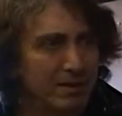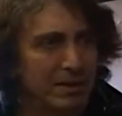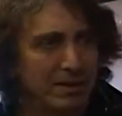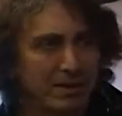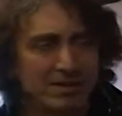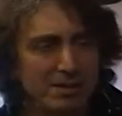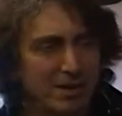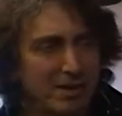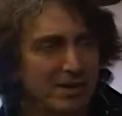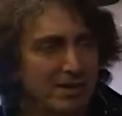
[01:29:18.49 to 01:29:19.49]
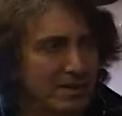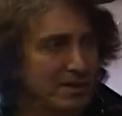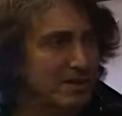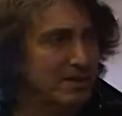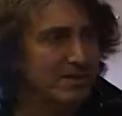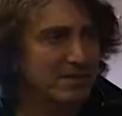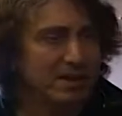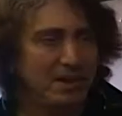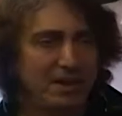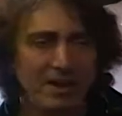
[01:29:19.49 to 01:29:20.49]
Yeah, that's like uh, saying
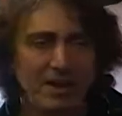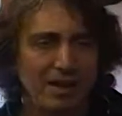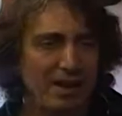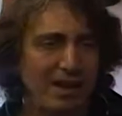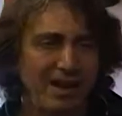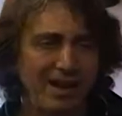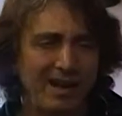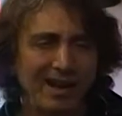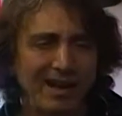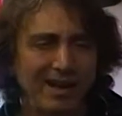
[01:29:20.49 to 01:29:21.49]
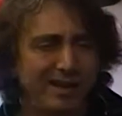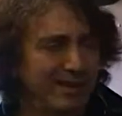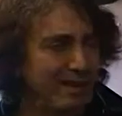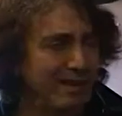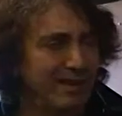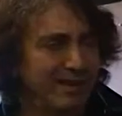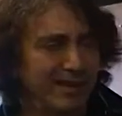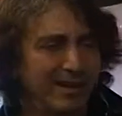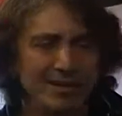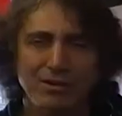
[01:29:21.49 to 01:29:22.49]
uh, I I uh,
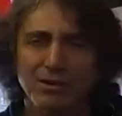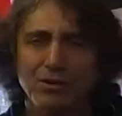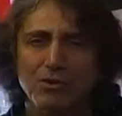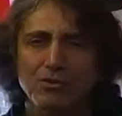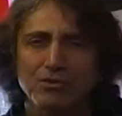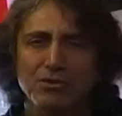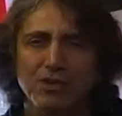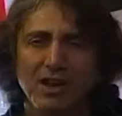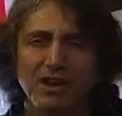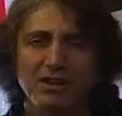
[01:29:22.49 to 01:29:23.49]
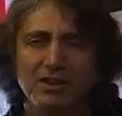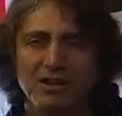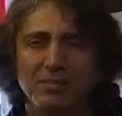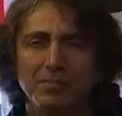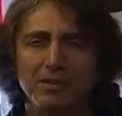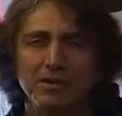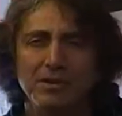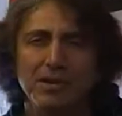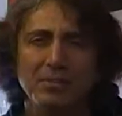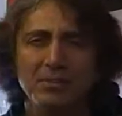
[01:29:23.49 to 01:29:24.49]
I'm gonna go take a dip in
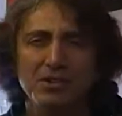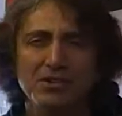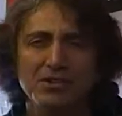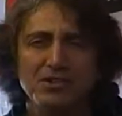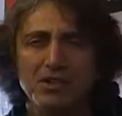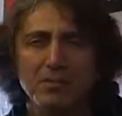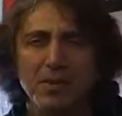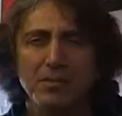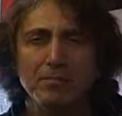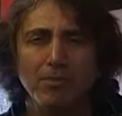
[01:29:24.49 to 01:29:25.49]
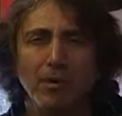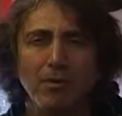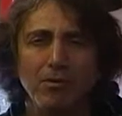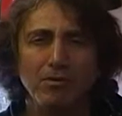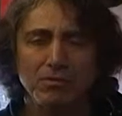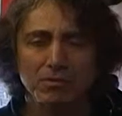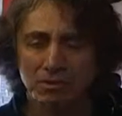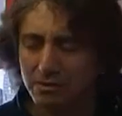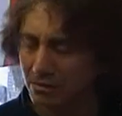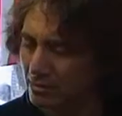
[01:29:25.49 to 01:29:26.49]
the dip in the cement pond.
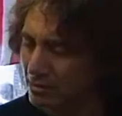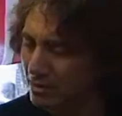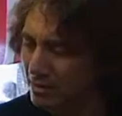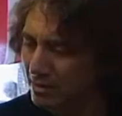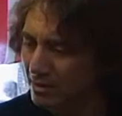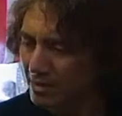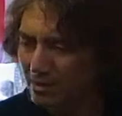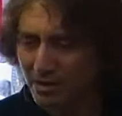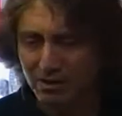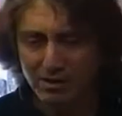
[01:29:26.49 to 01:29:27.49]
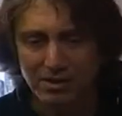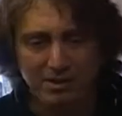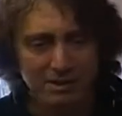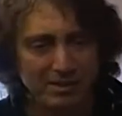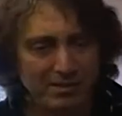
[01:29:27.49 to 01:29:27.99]
You know. It,